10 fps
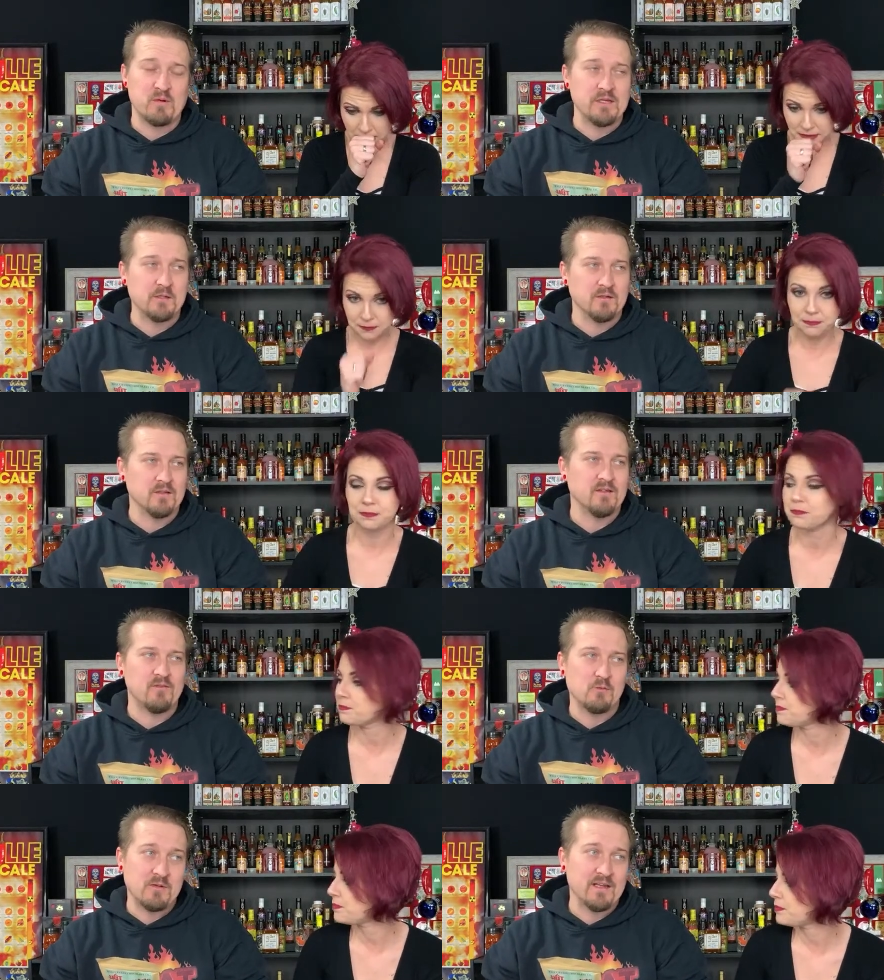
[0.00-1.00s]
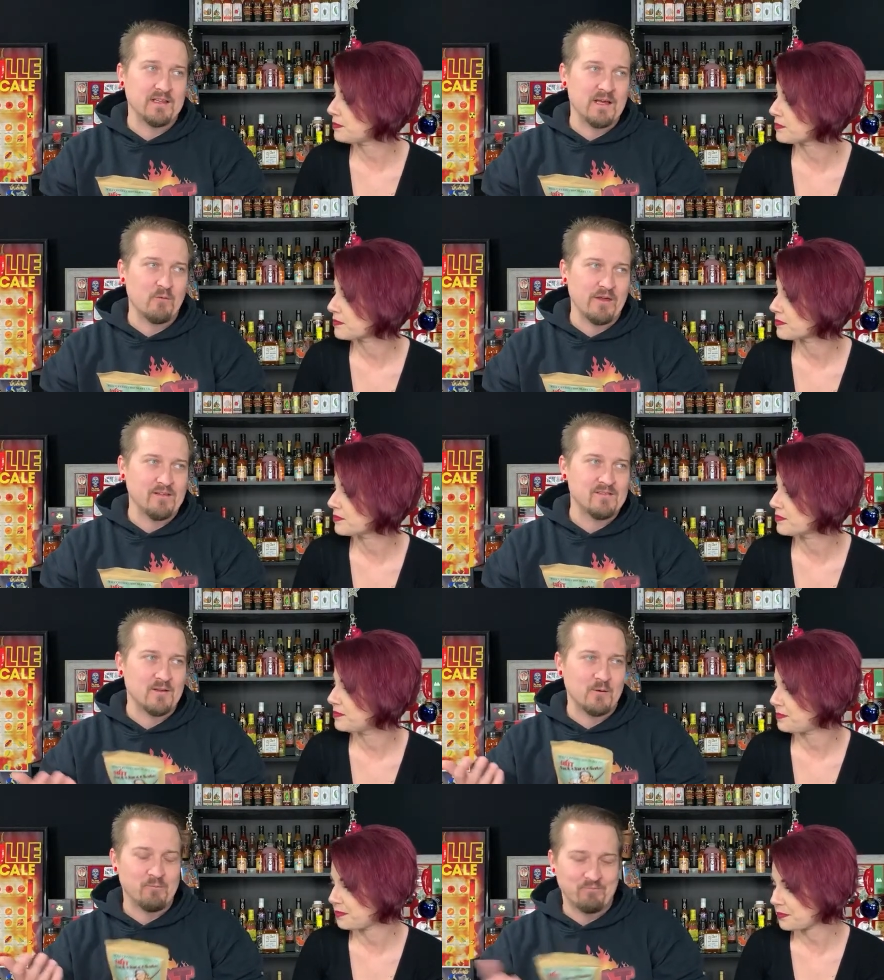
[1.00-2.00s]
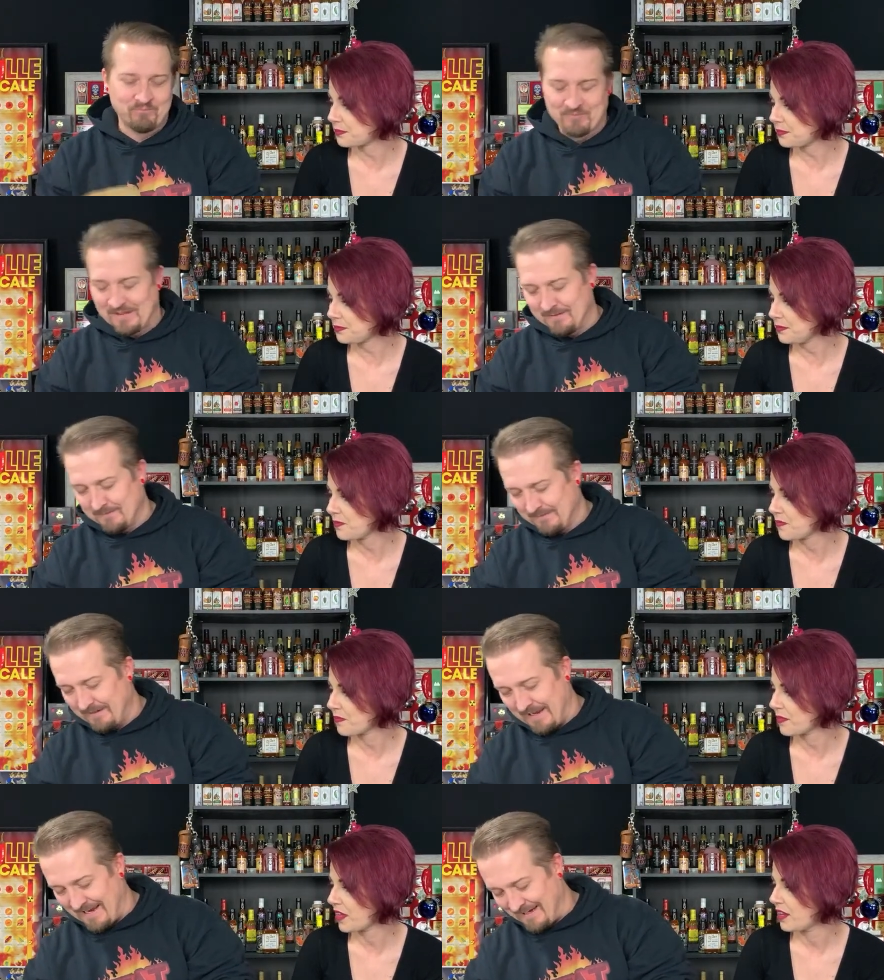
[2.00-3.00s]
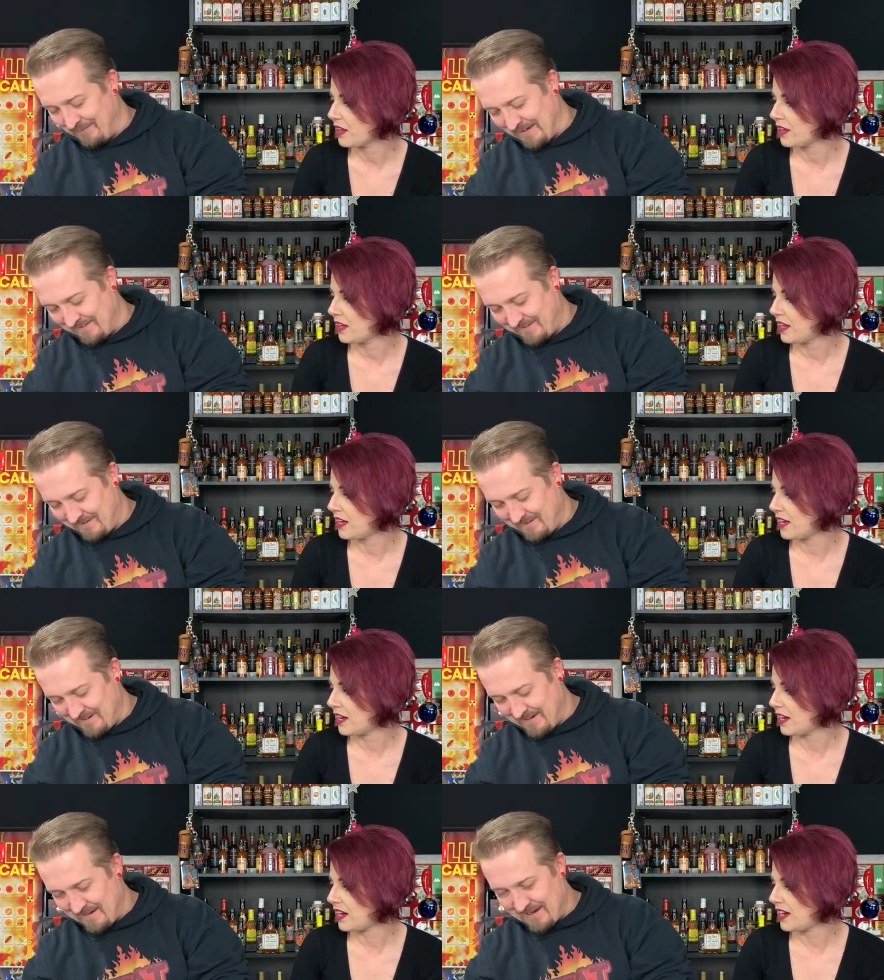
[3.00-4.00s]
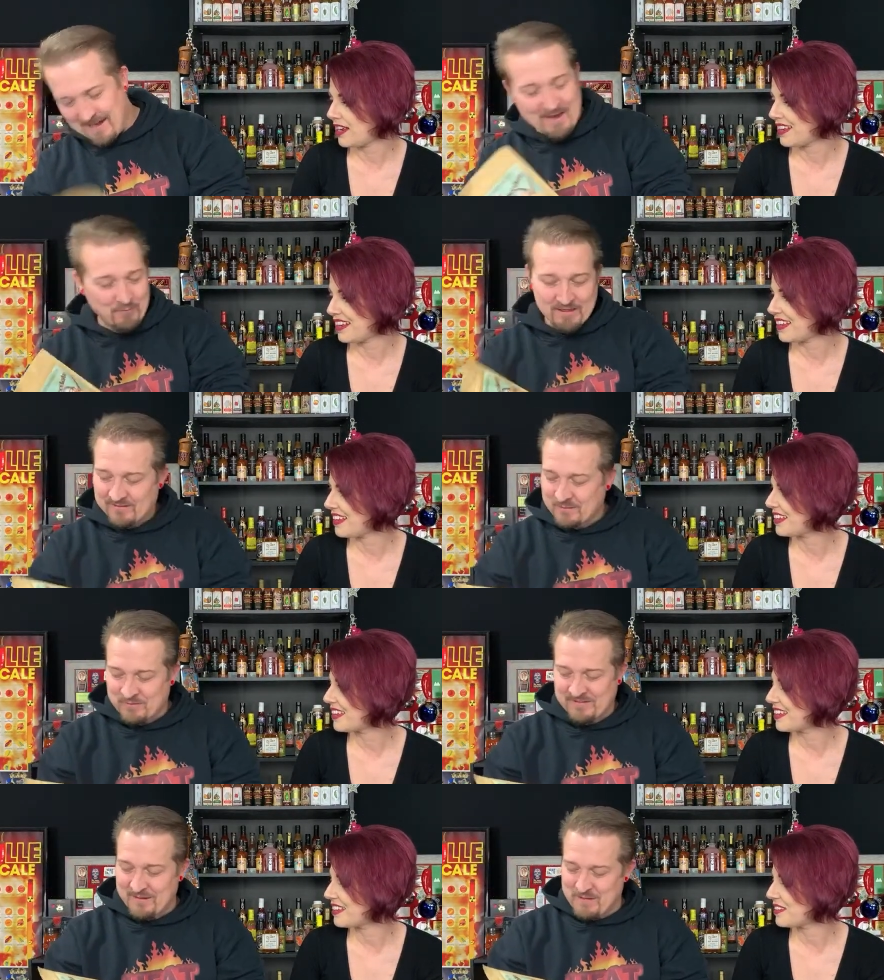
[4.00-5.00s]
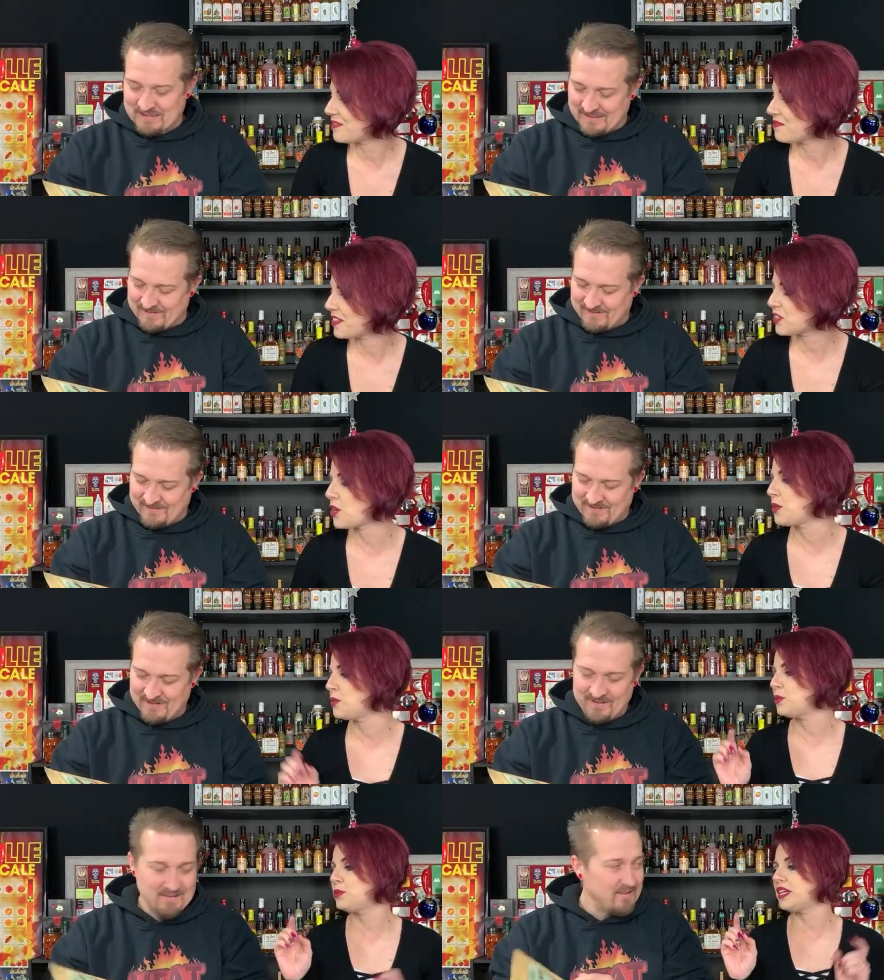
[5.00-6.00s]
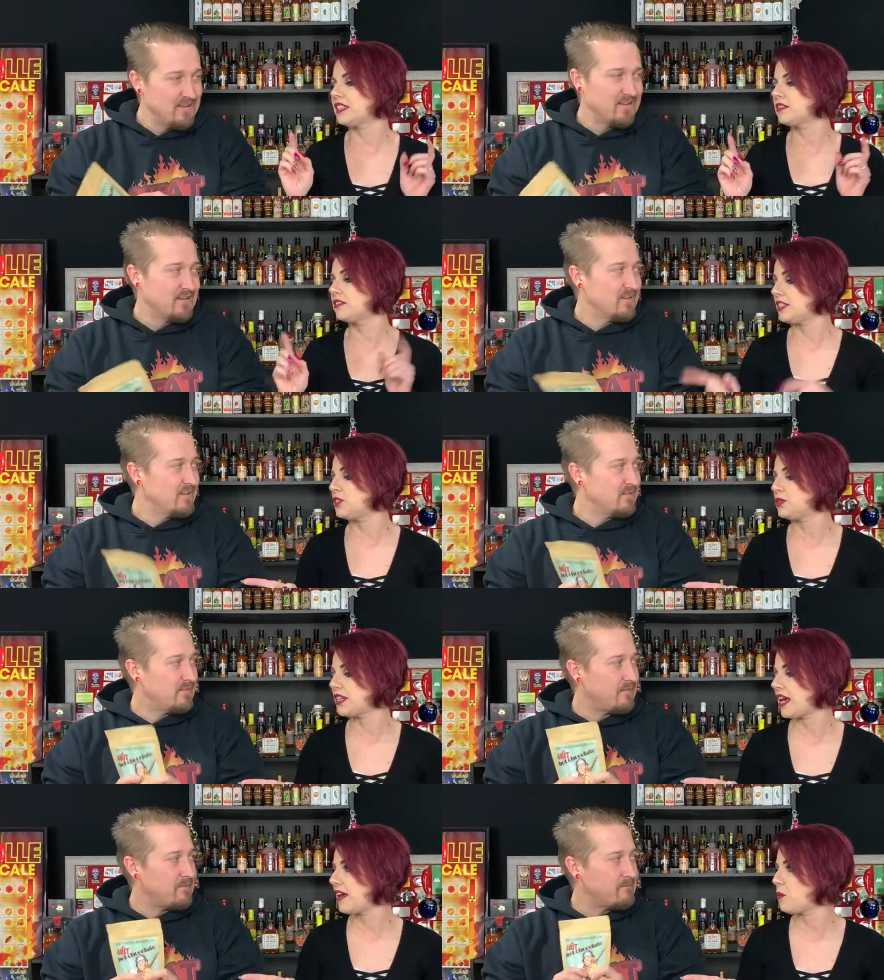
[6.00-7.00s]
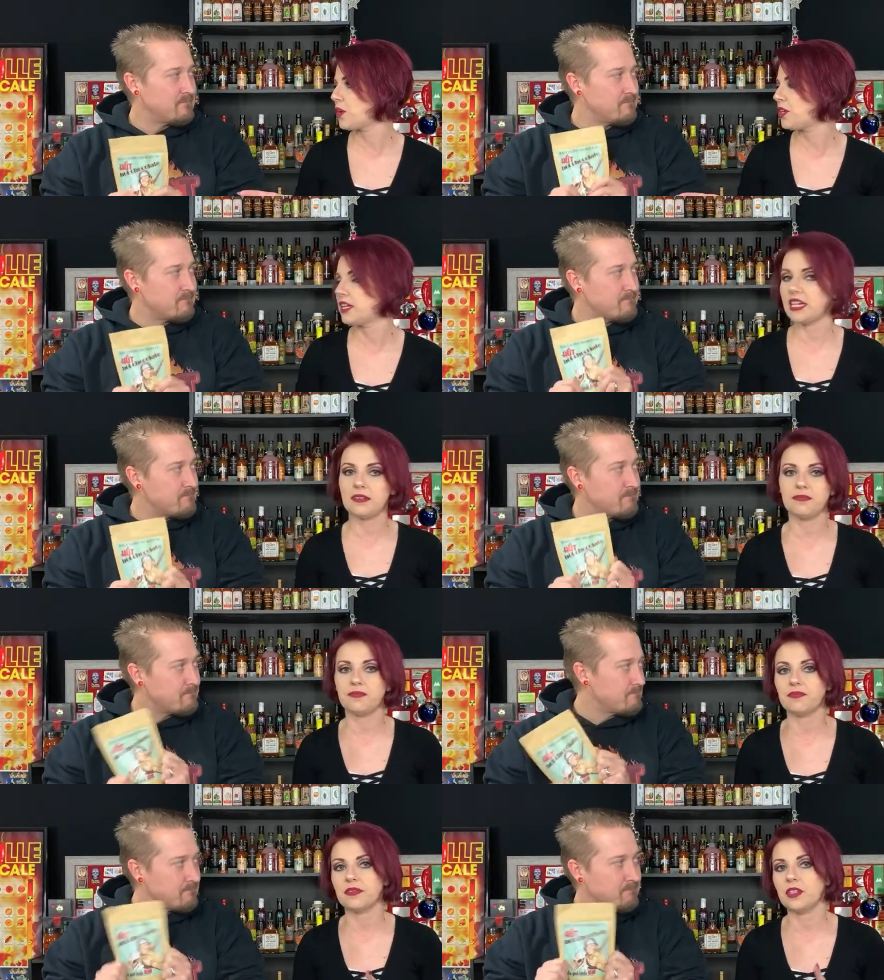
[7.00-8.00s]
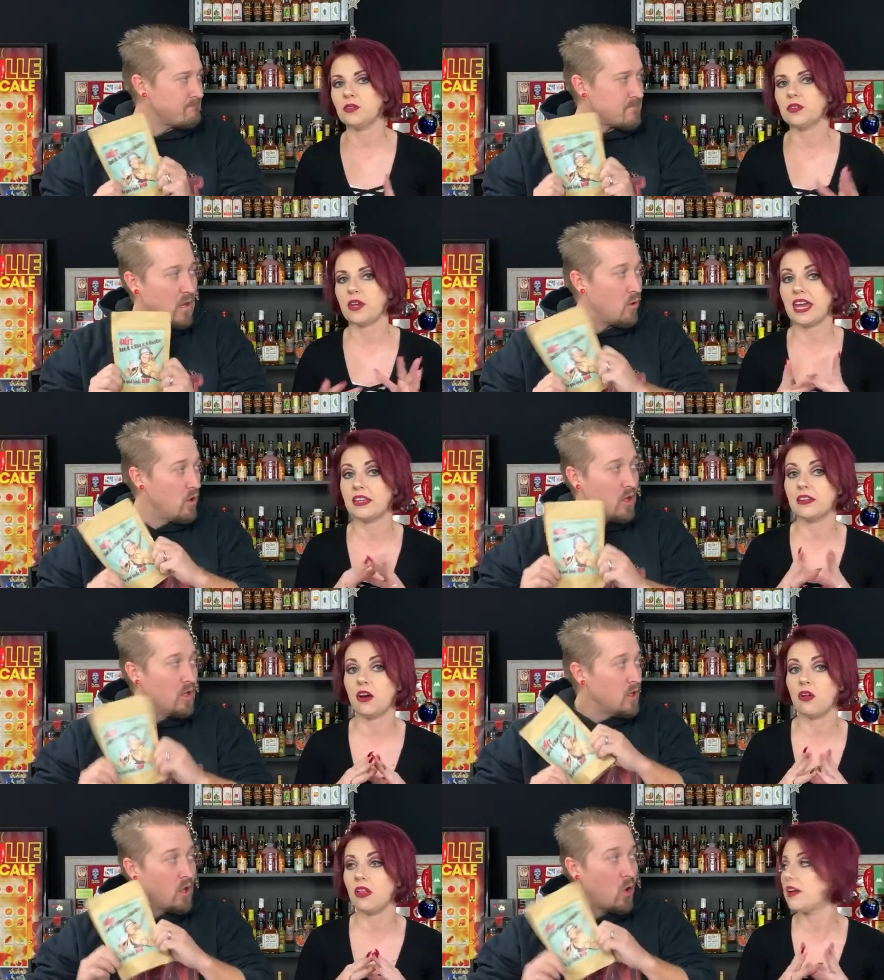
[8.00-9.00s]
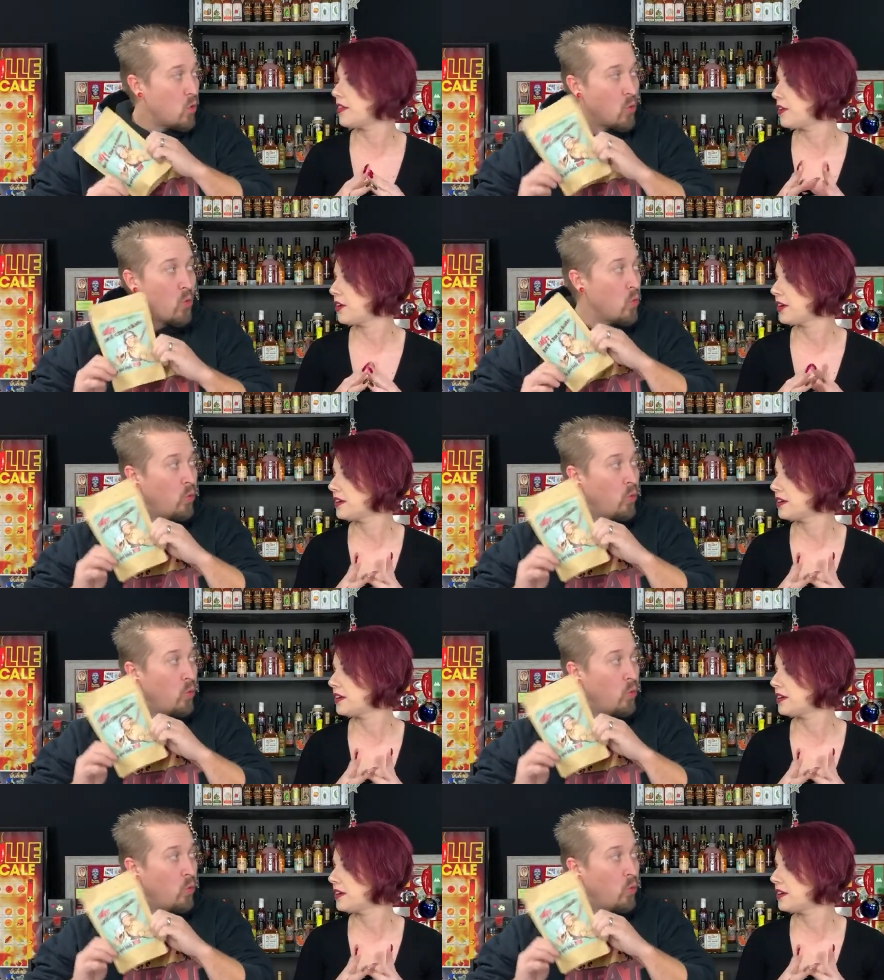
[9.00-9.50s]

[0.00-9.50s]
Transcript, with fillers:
Speaker 1: pretty good if you did it that way. So, anyways, uh, what else can we say about this?
Speaker 2: So you, it's did you say where you can get it? You and all other